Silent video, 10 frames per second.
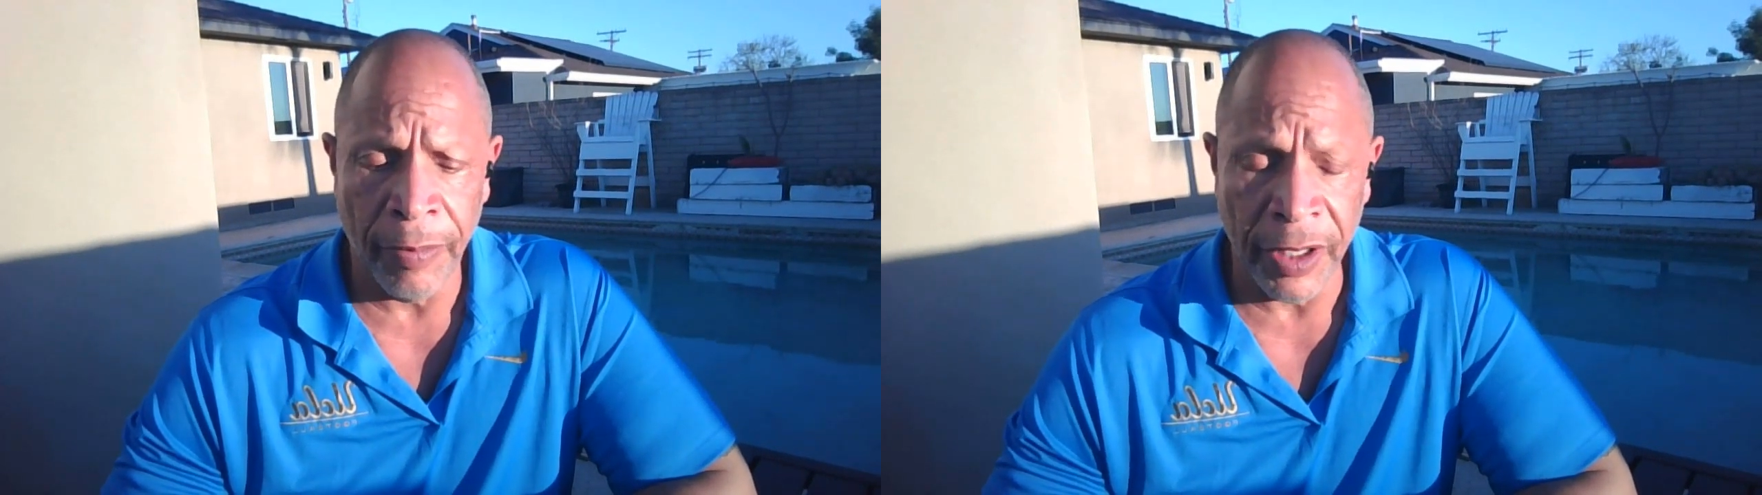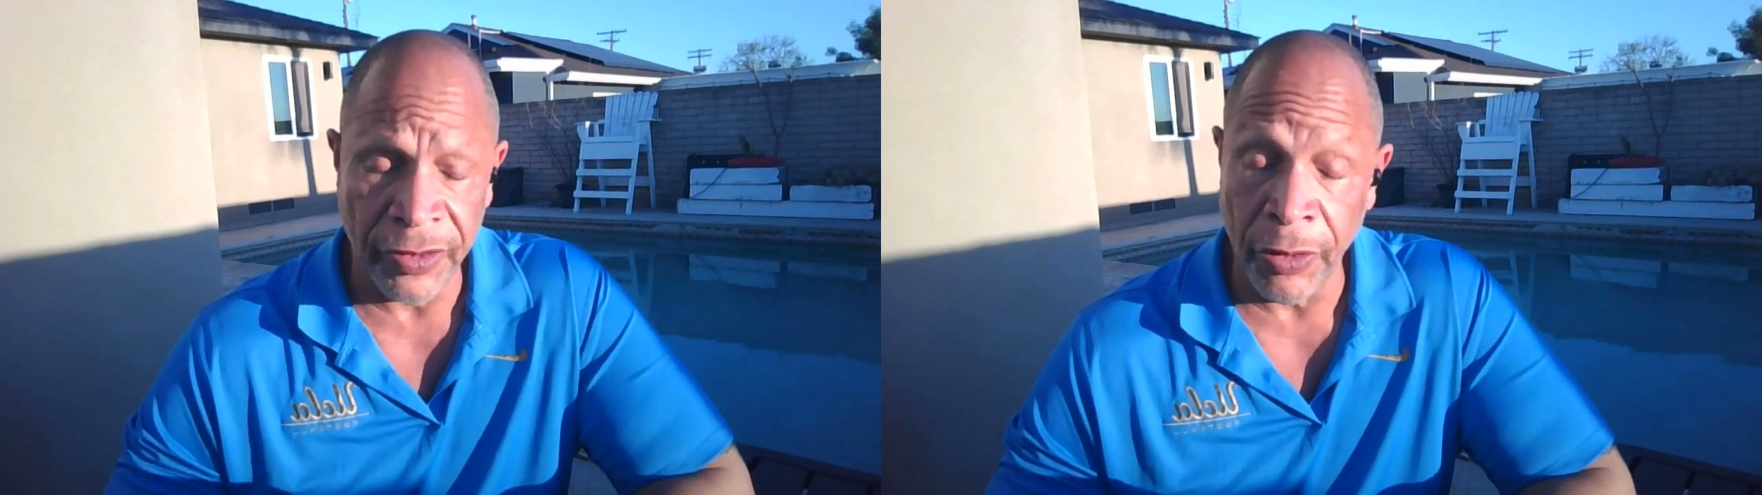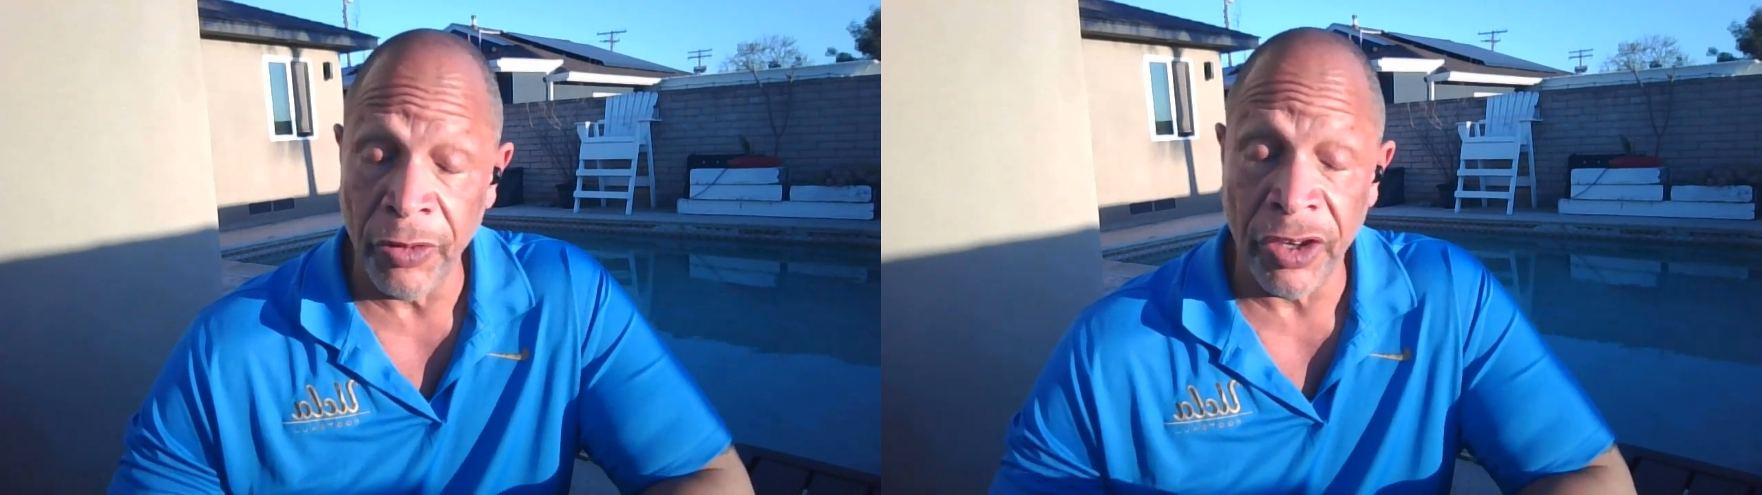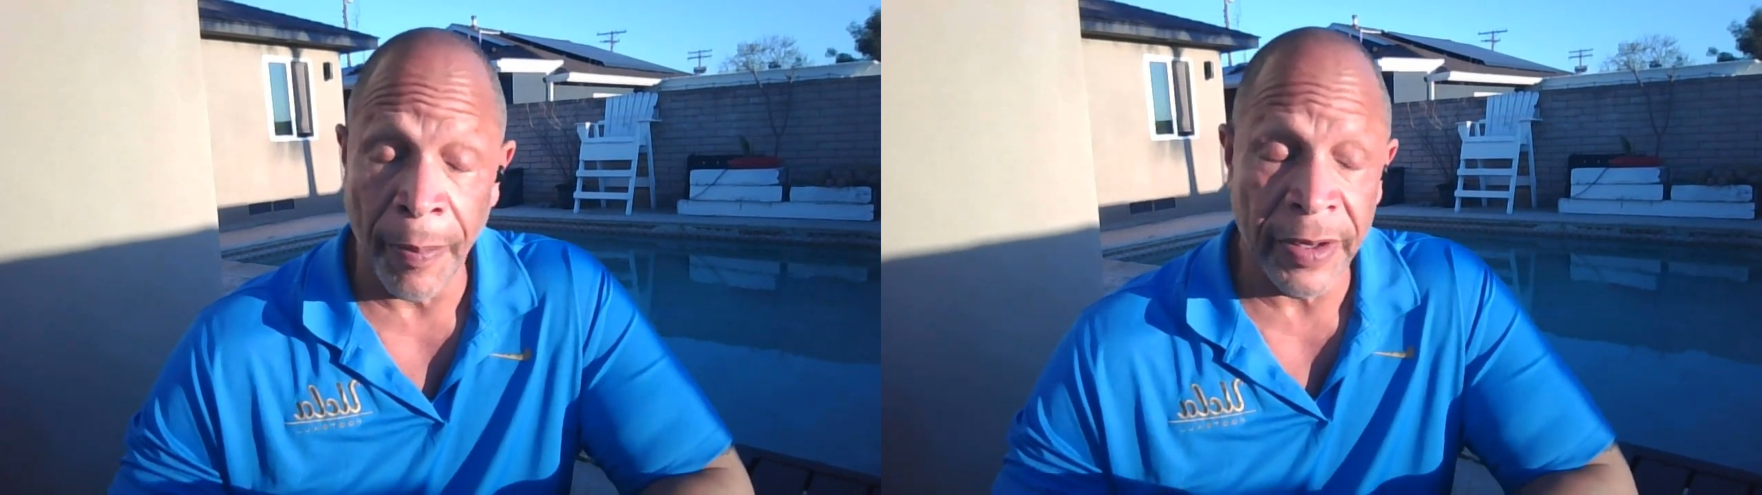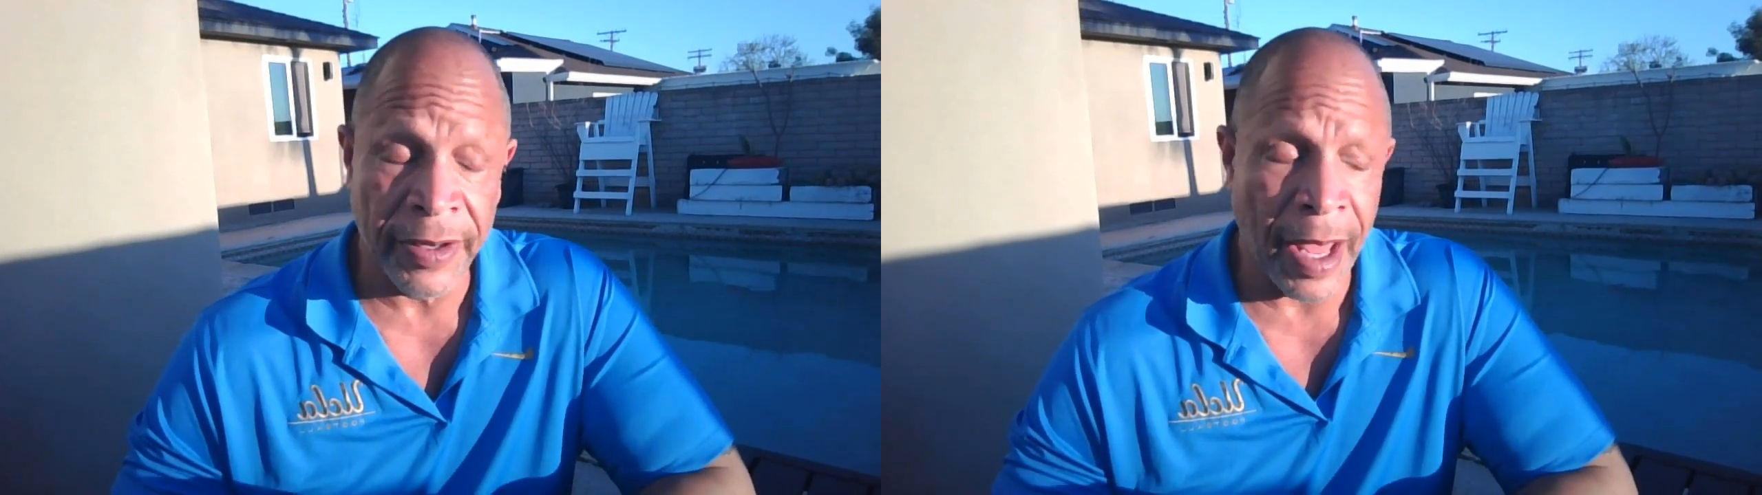please do
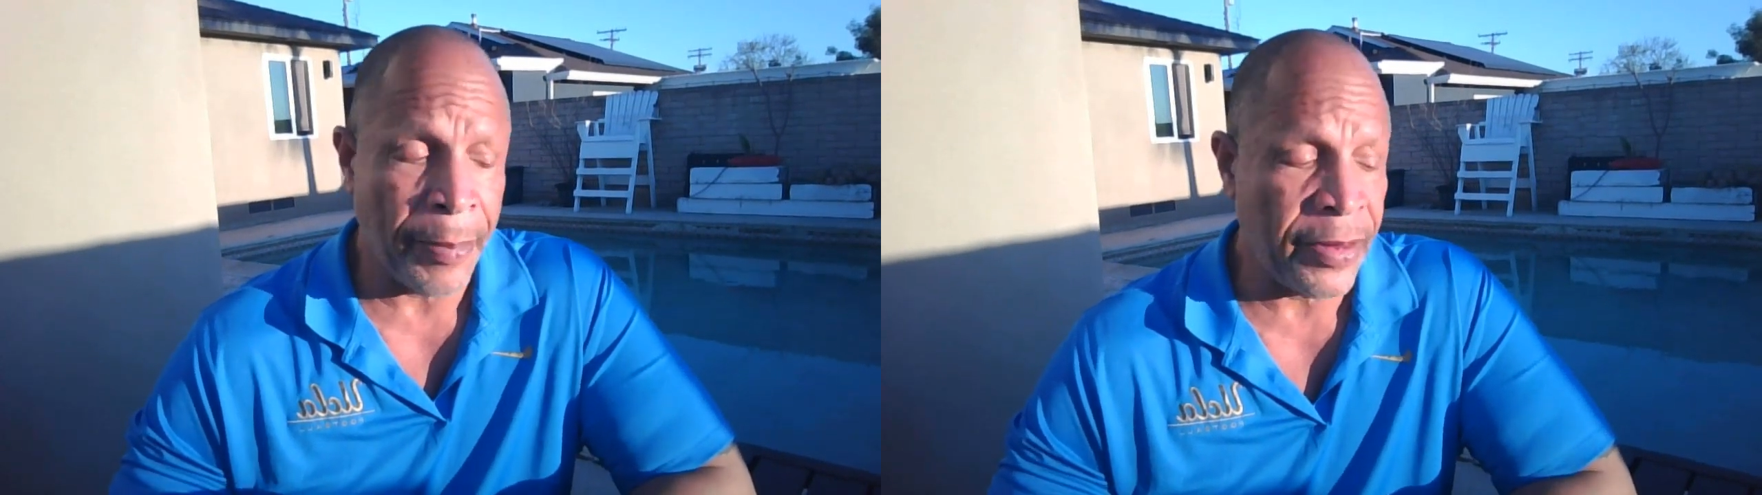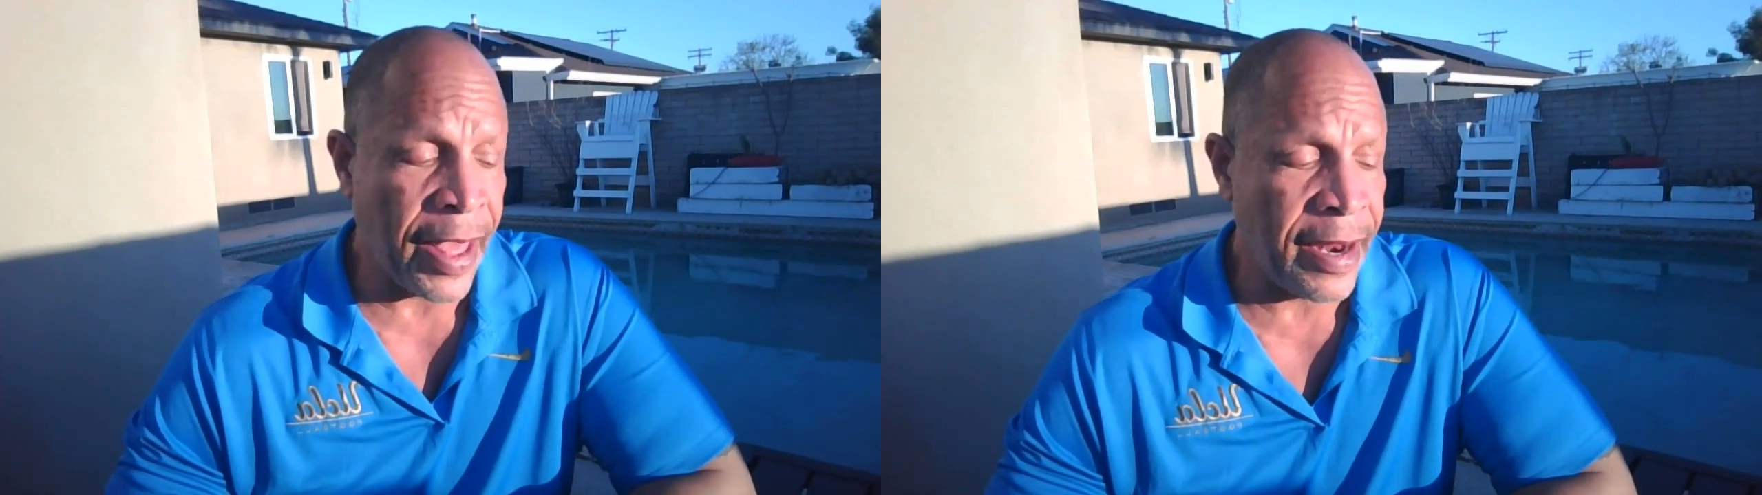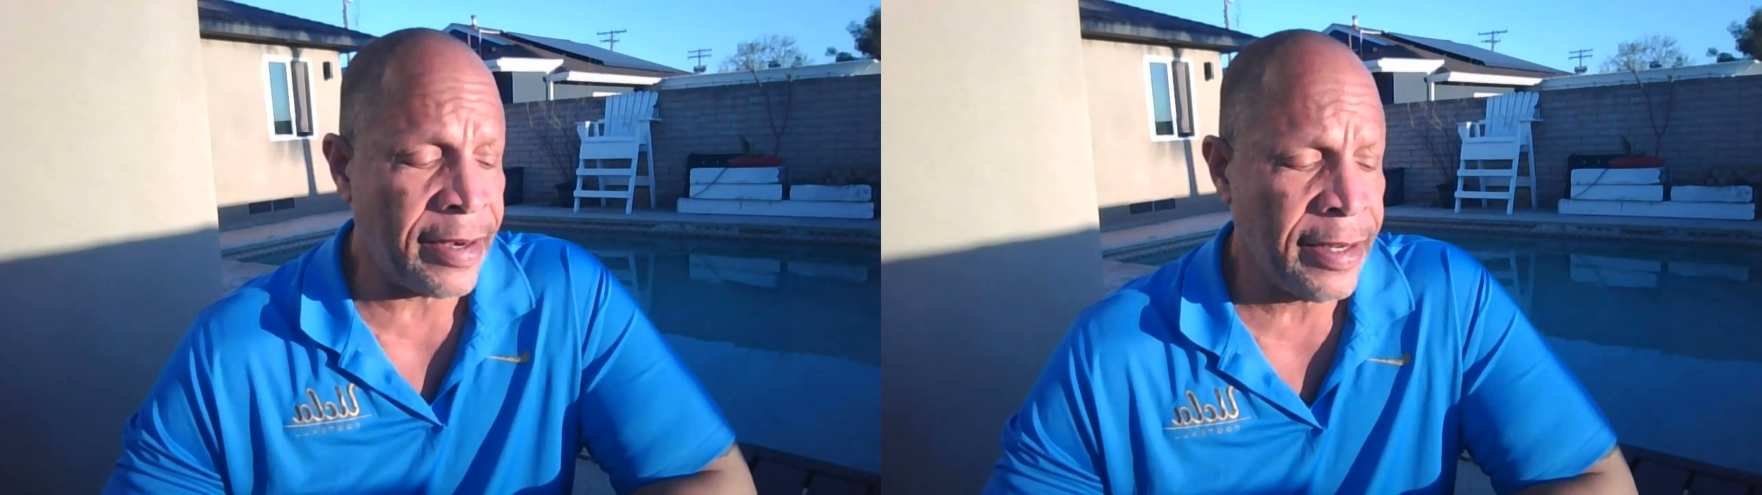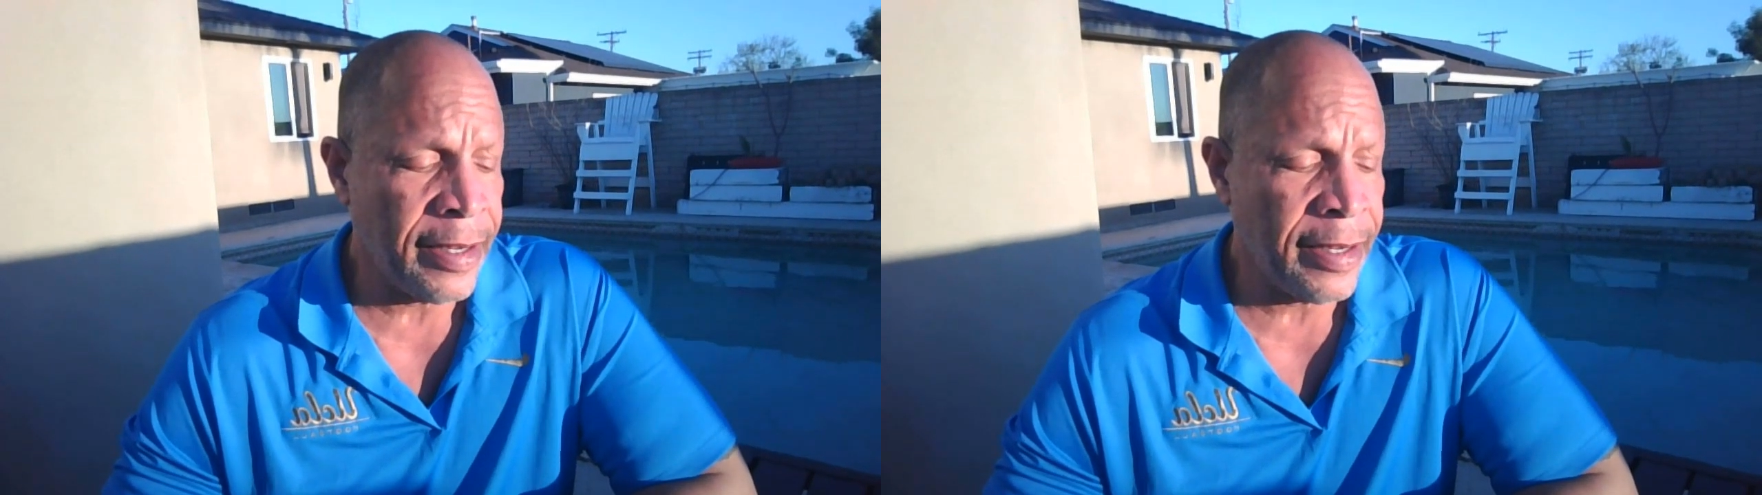jump on top of that.